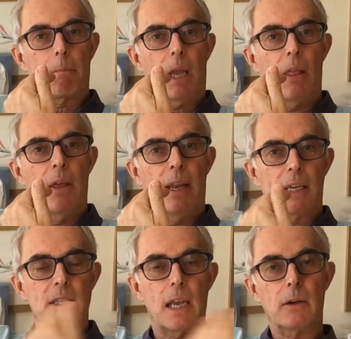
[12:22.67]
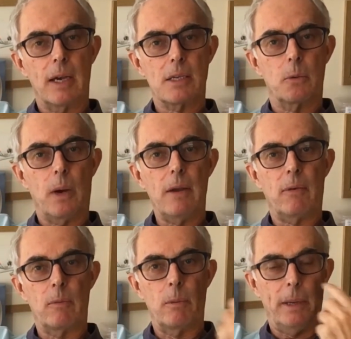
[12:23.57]
then accelerate away
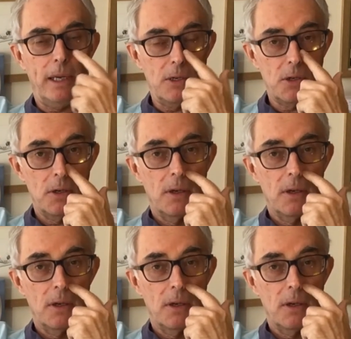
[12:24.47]
from the beach,